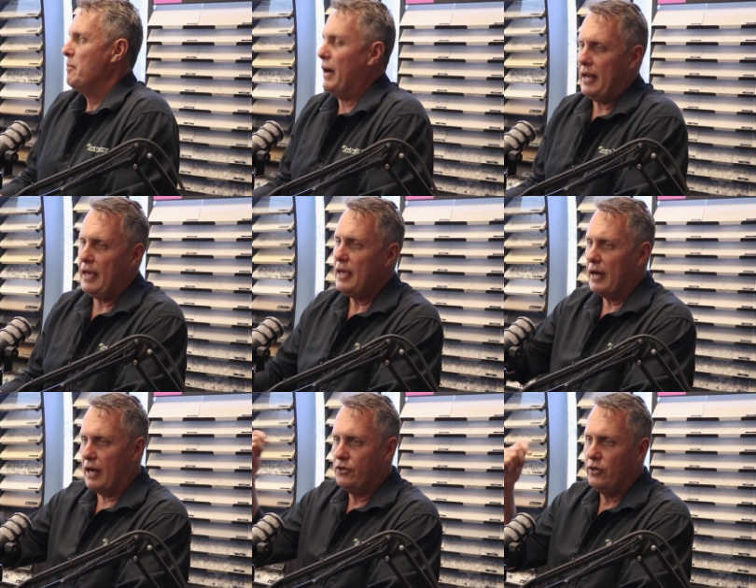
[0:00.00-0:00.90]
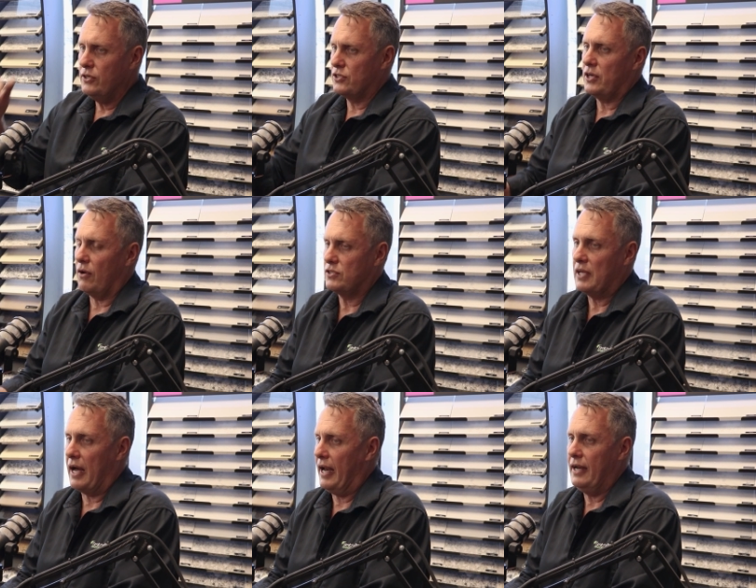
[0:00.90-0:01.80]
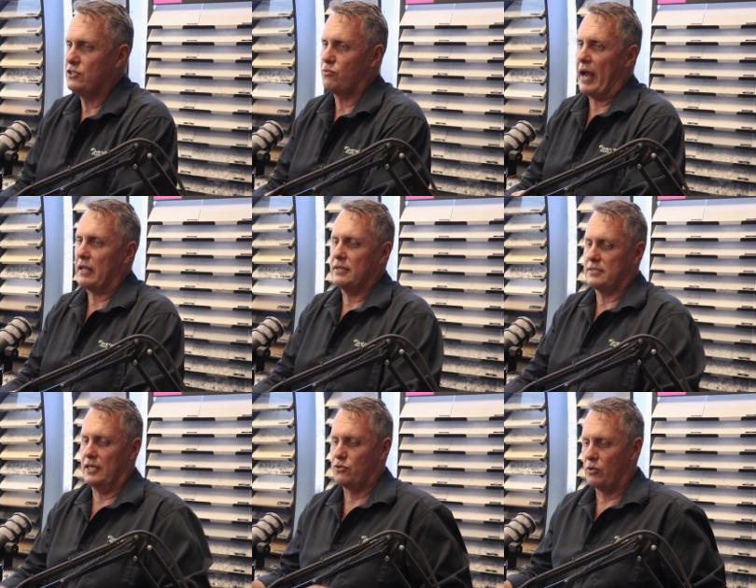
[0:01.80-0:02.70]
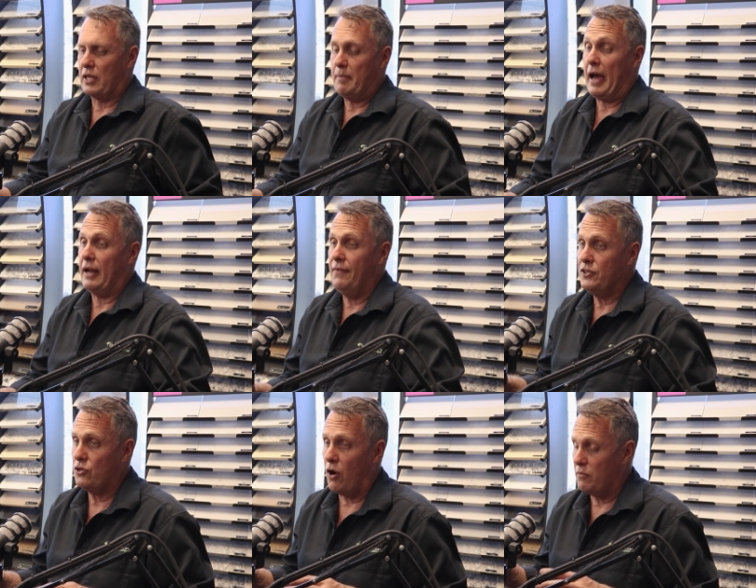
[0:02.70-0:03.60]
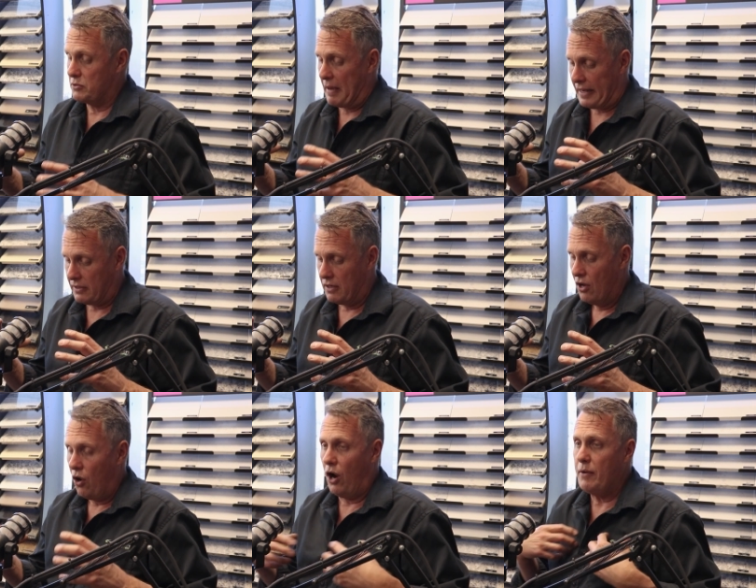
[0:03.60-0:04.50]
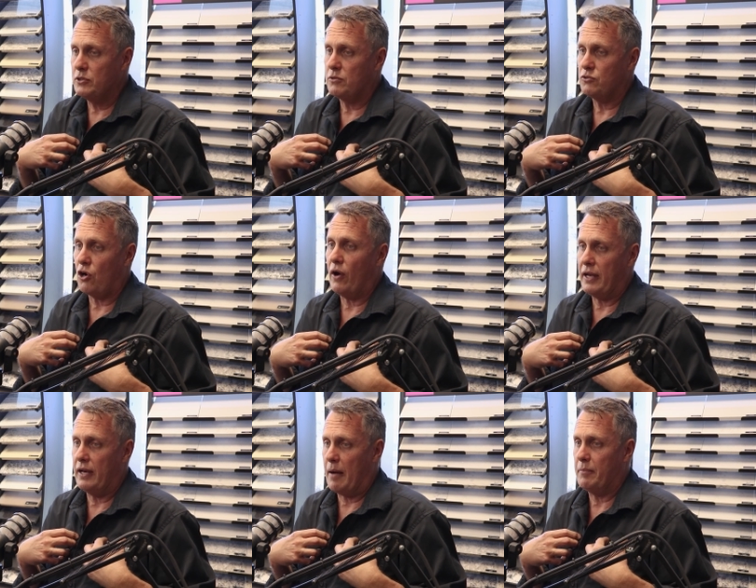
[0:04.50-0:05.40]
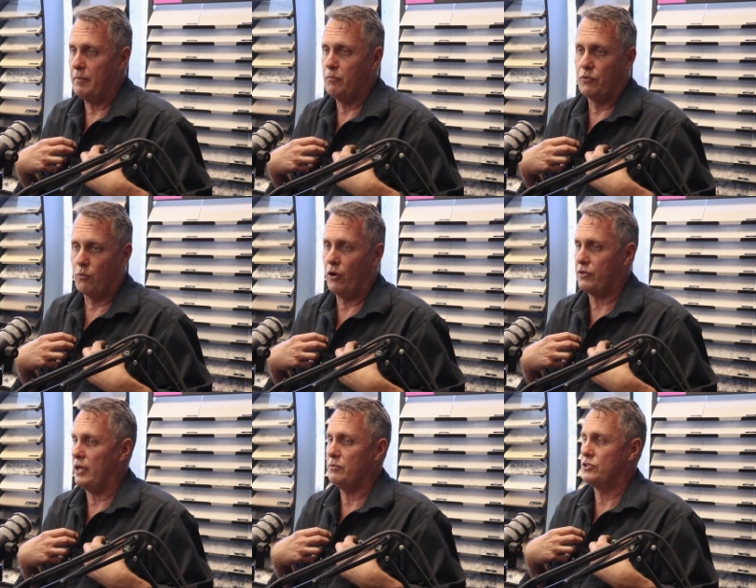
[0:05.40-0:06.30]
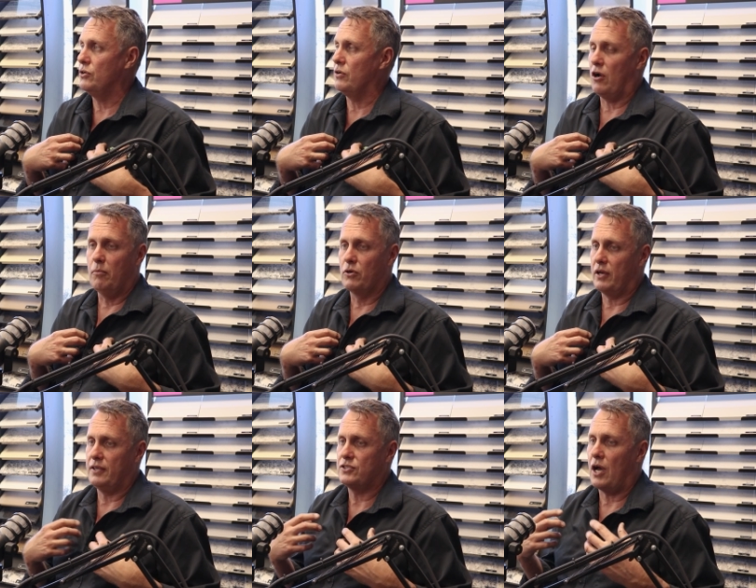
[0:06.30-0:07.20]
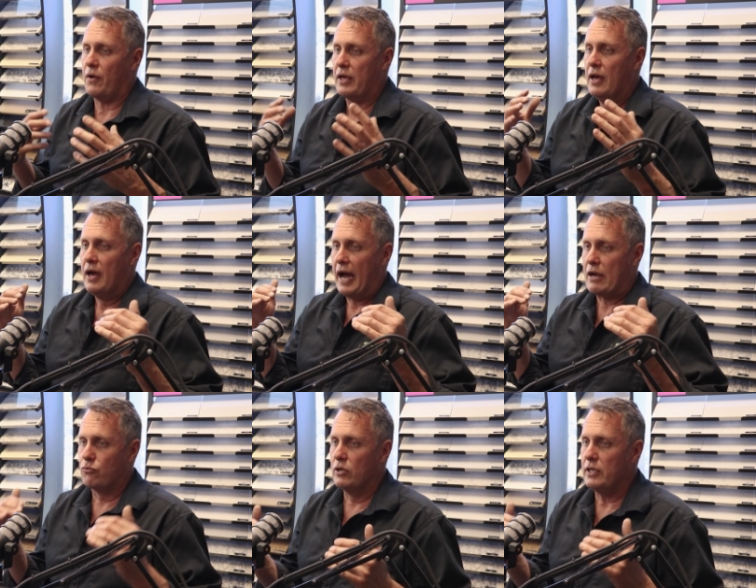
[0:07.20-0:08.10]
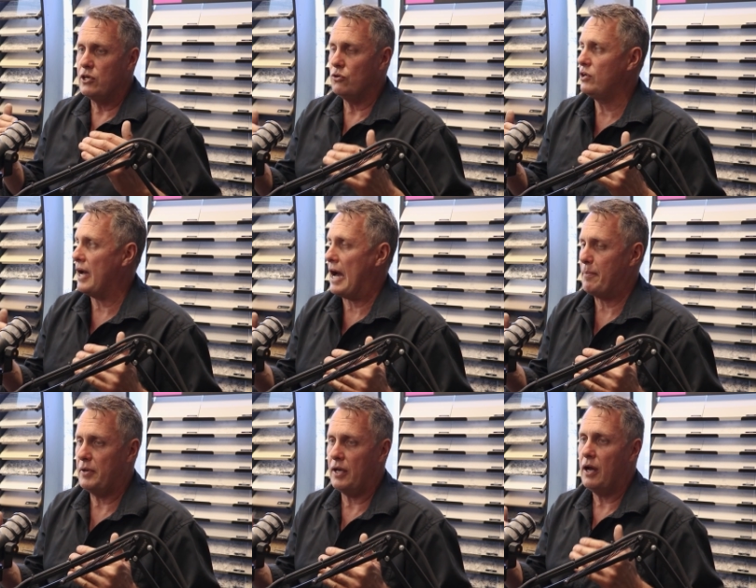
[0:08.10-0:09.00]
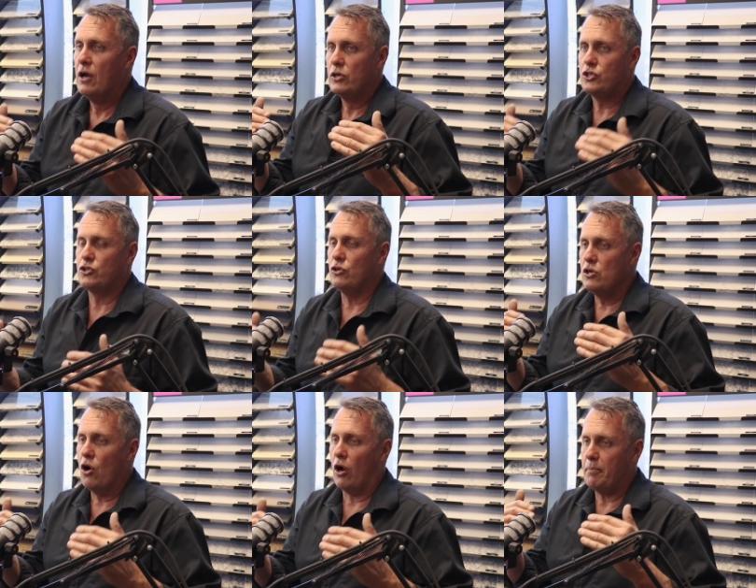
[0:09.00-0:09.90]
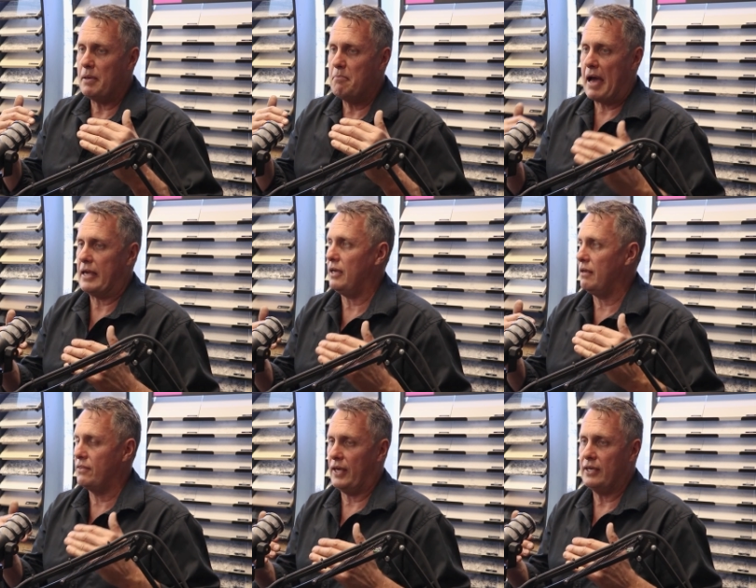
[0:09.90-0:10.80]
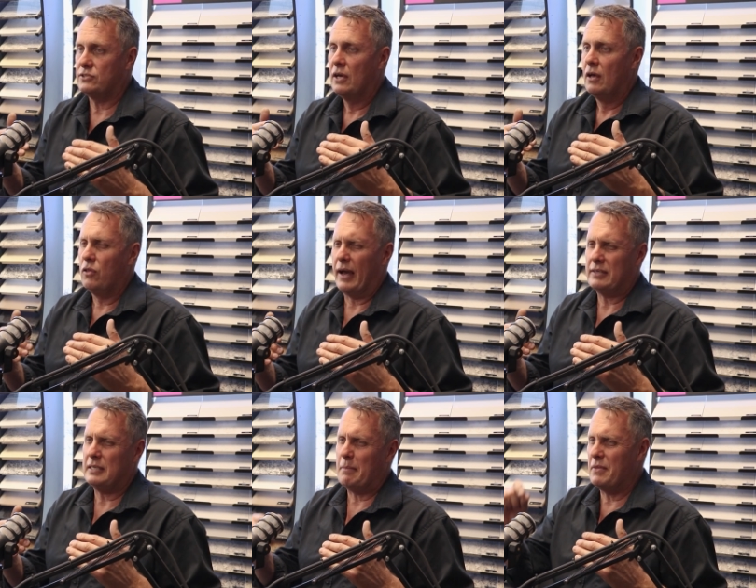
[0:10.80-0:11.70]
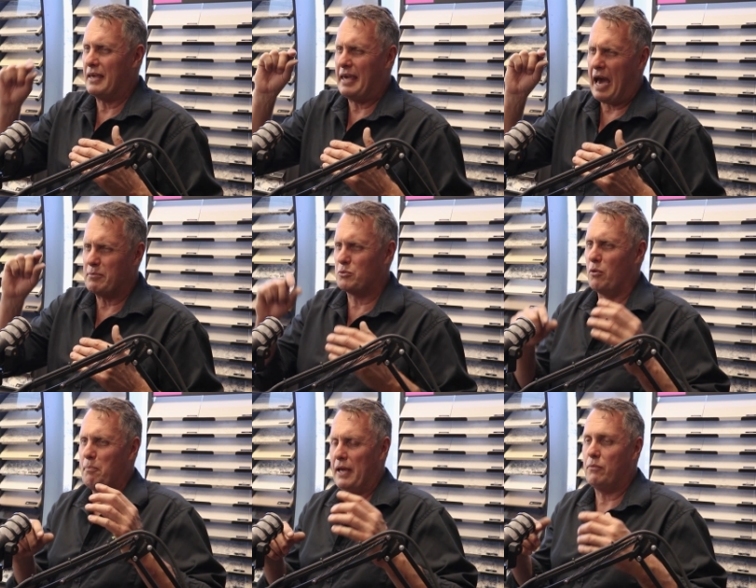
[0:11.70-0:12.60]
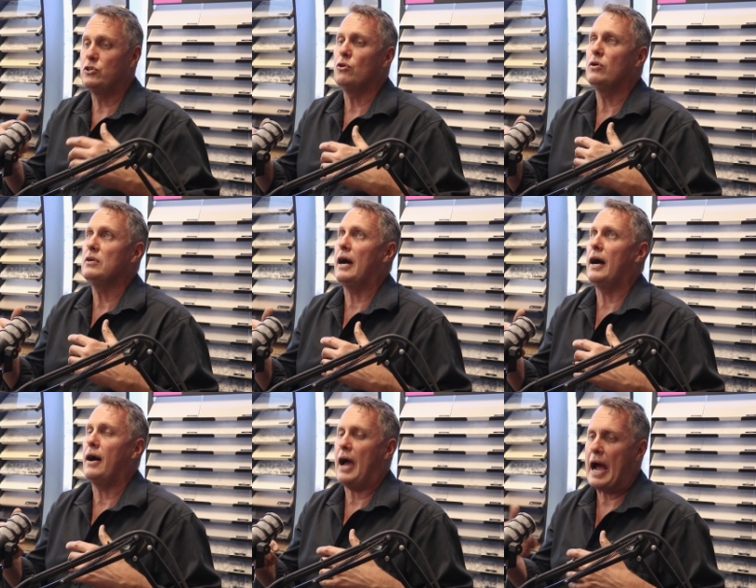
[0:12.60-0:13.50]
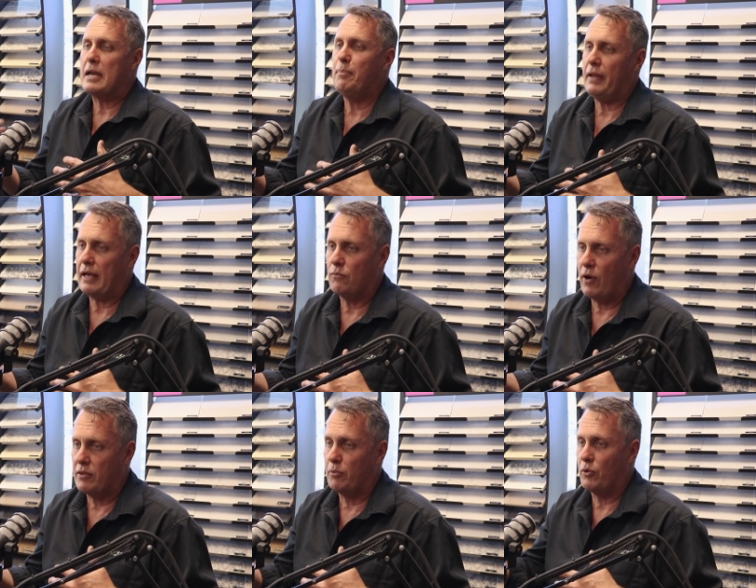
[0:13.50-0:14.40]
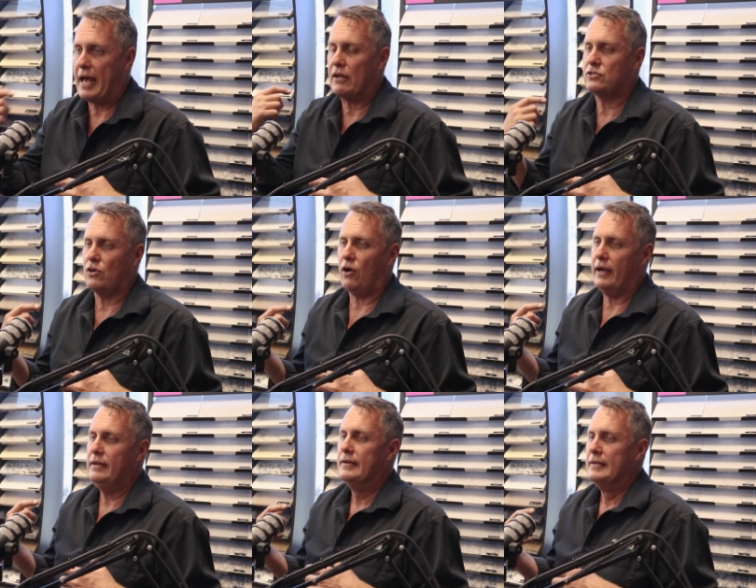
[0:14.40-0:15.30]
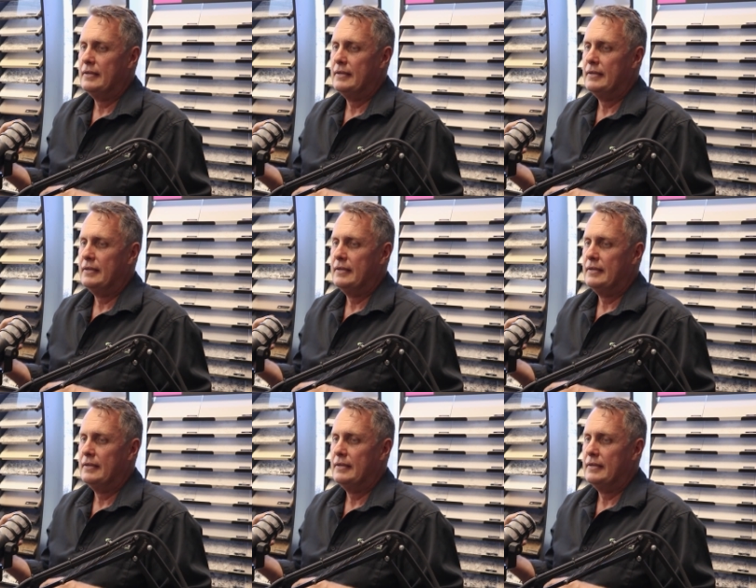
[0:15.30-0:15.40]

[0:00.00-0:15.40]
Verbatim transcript: But here, you can just go and start, and it's reckless. It's really bad. And this guy was making, I was tidying up the work that he was doing, and I'm looking at this going, a really good carpenter should not be making these. Like some of the gaps were big. We're doing uh, HardiePlank weatherboard outside,